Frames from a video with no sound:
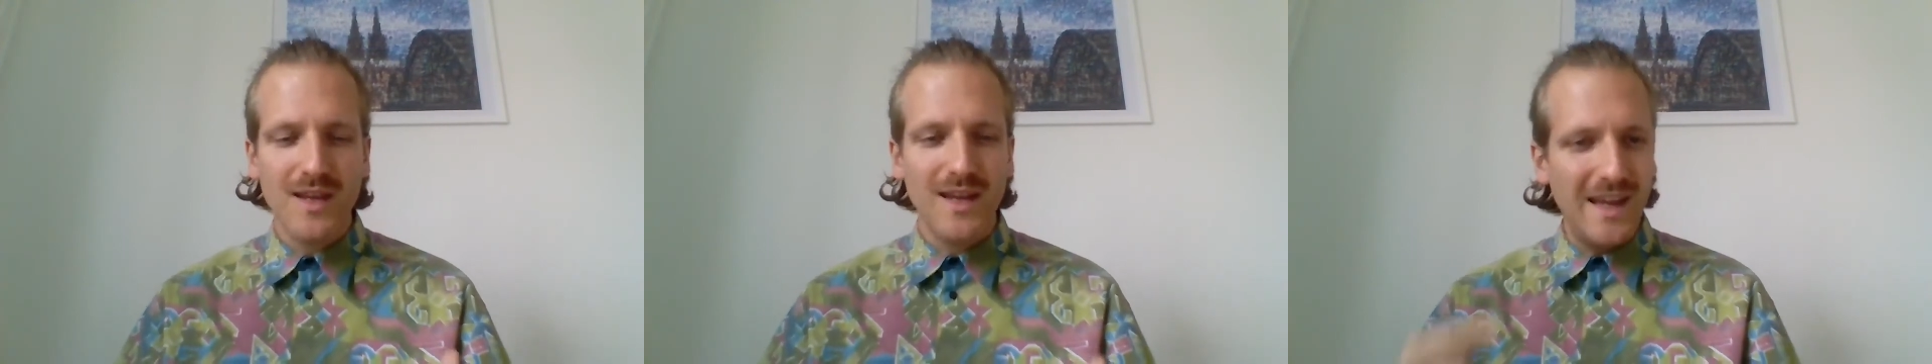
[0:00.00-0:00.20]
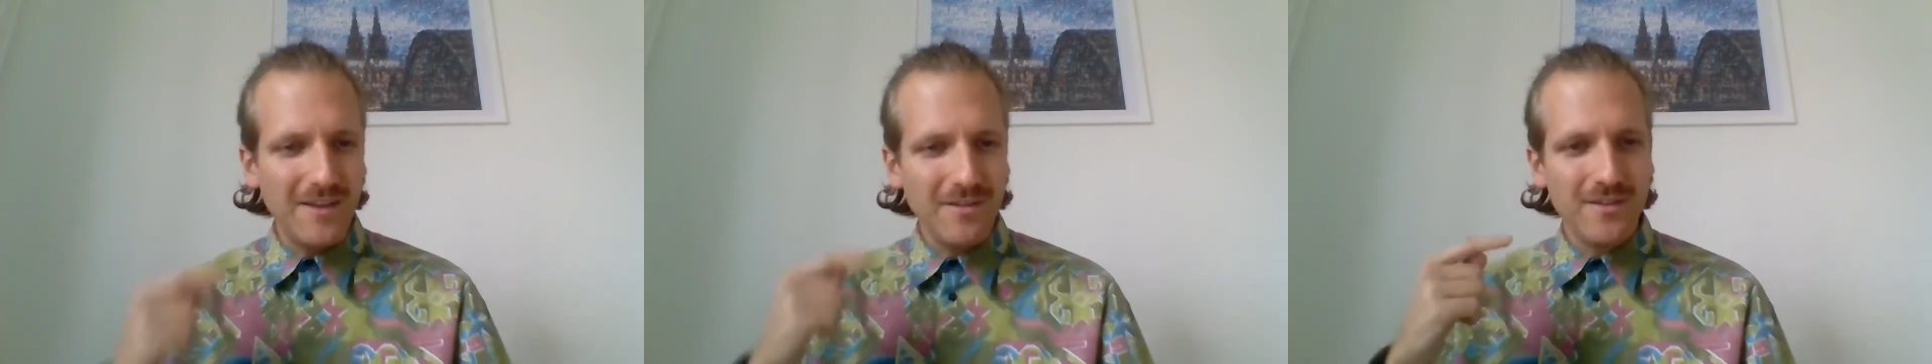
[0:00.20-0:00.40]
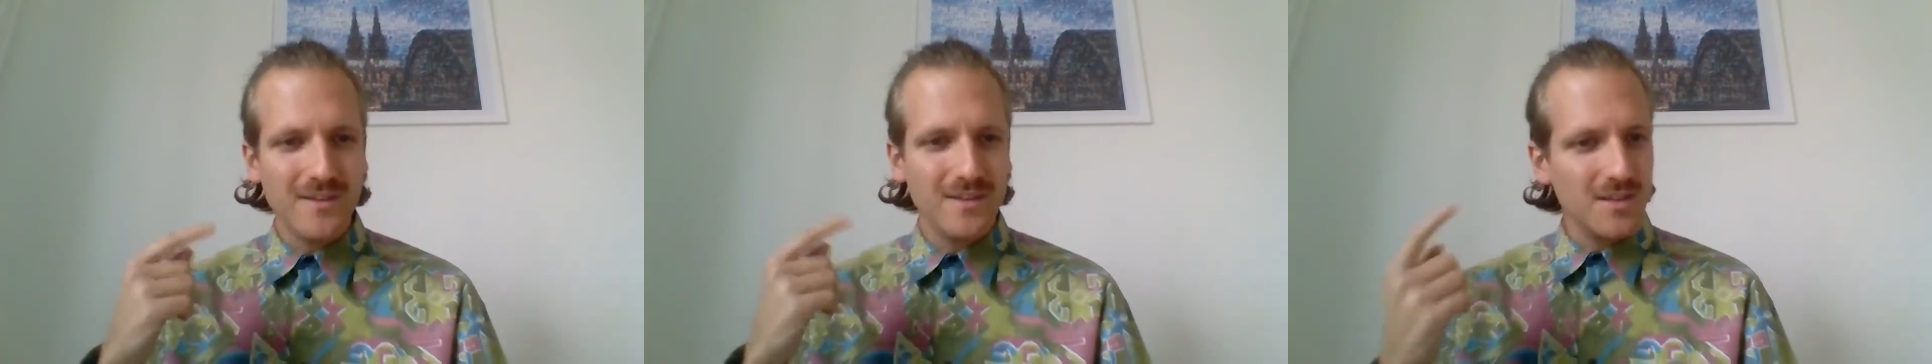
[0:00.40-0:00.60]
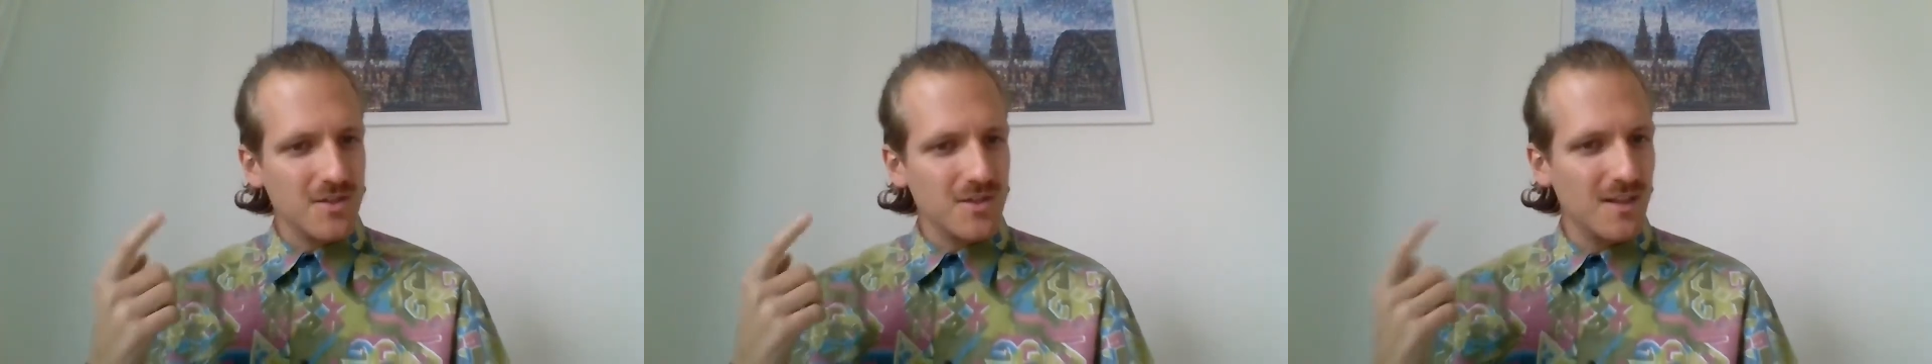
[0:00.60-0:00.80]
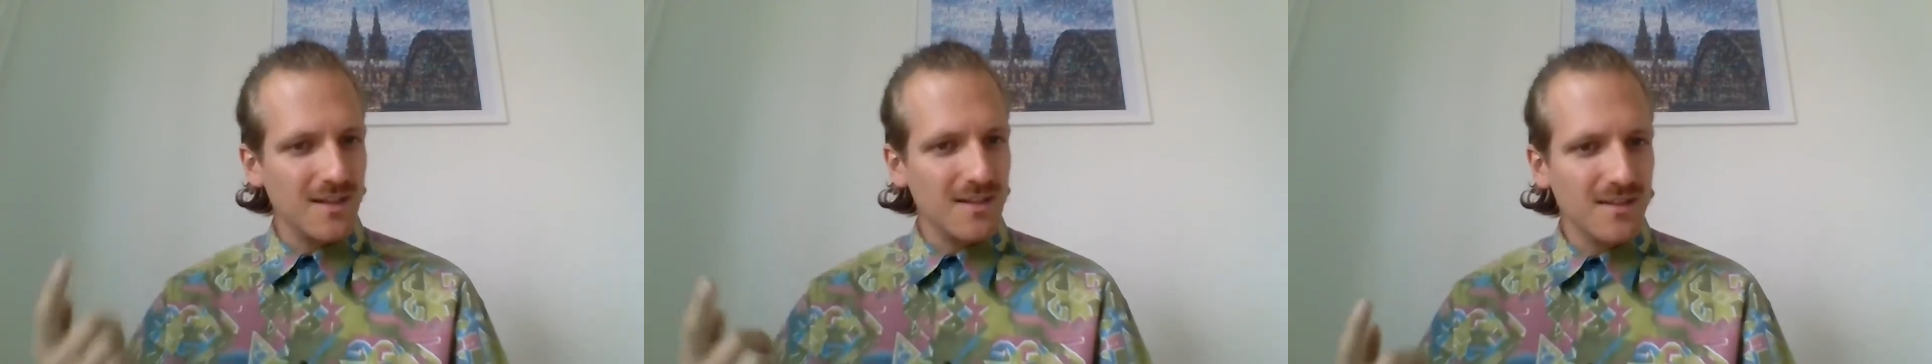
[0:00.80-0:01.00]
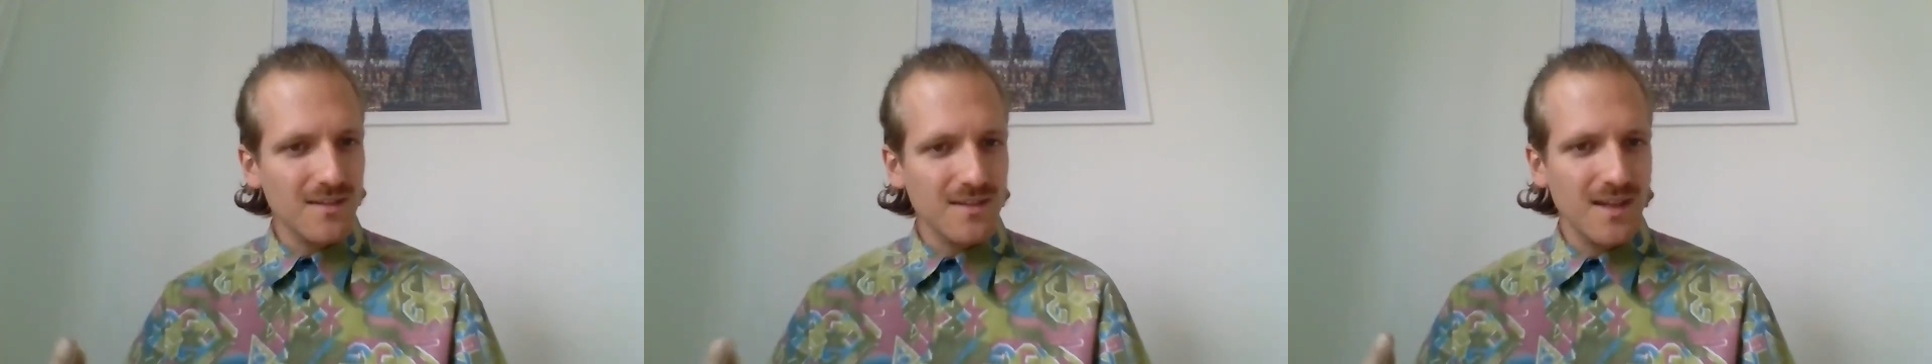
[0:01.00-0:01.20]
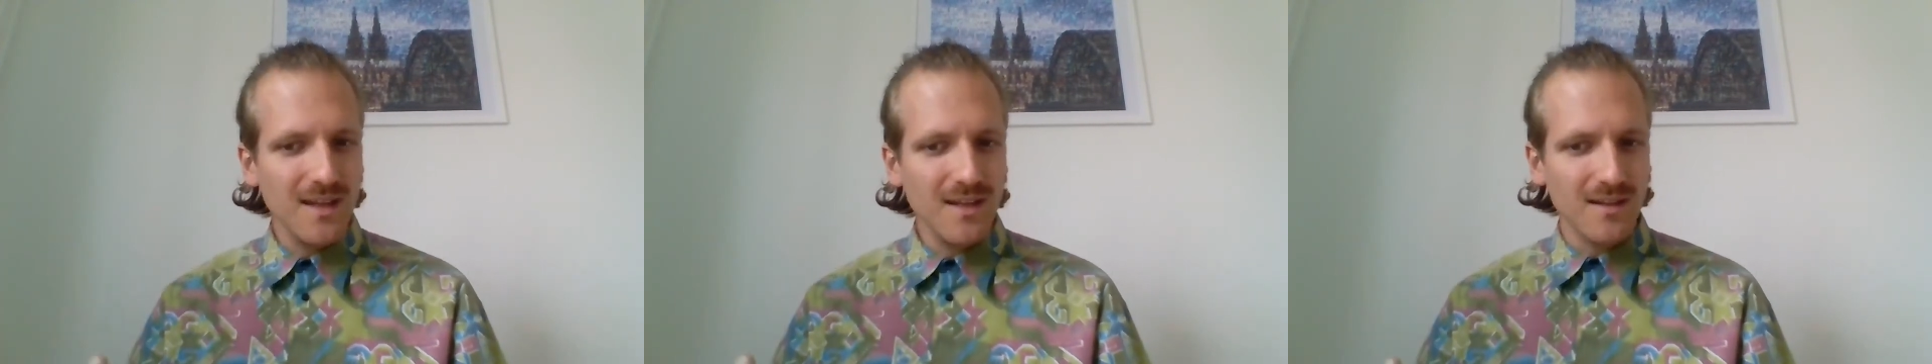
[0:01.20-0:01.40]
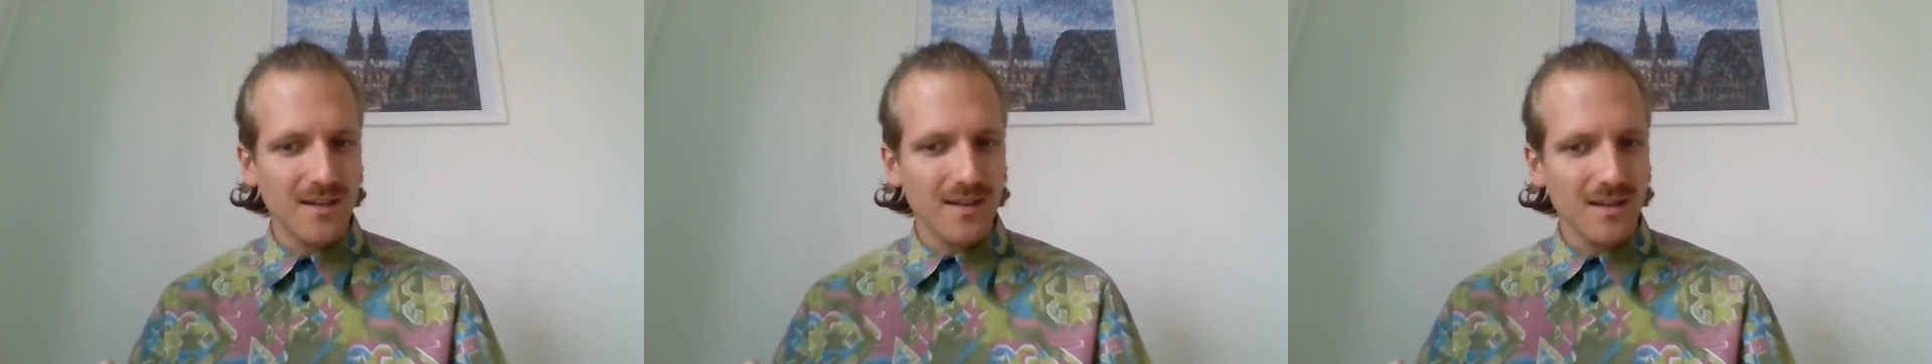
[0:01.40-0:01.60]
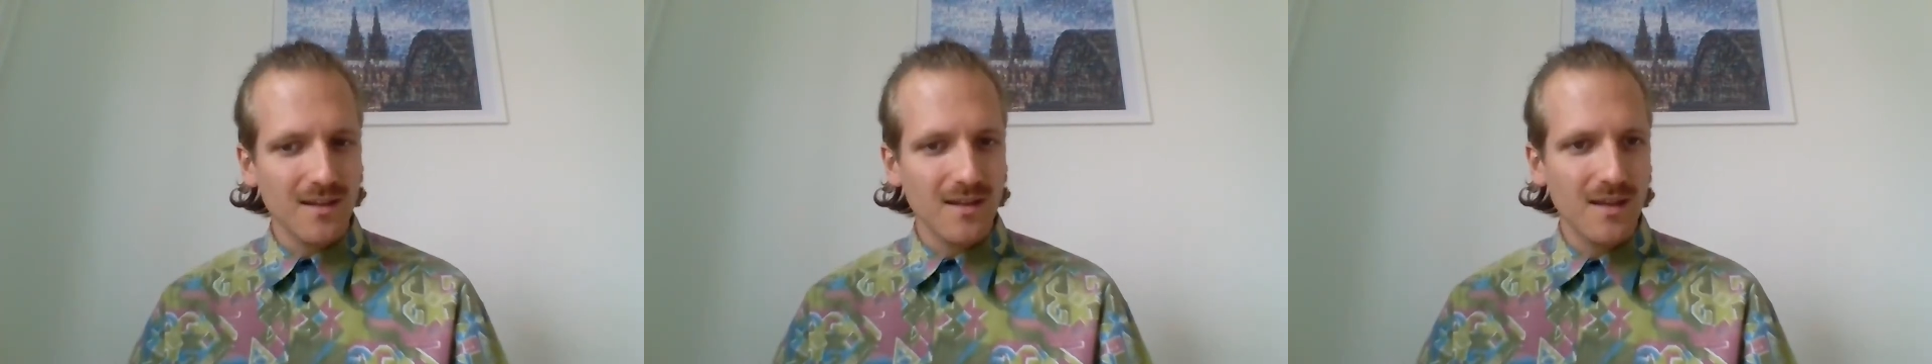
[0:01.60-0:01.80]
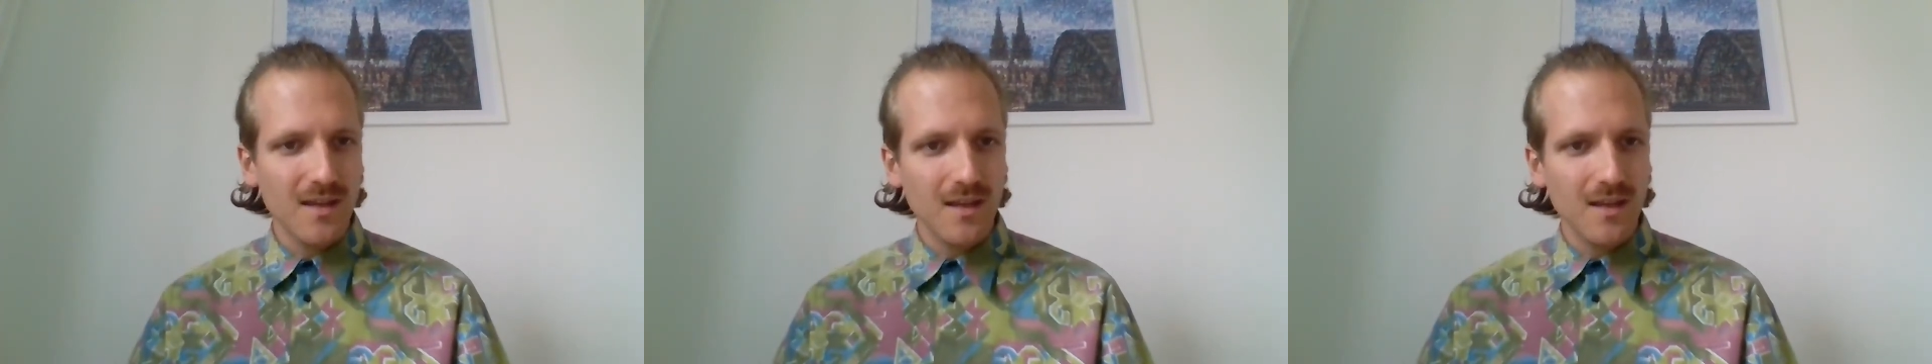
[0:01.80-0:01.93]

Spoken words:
have such an understanding?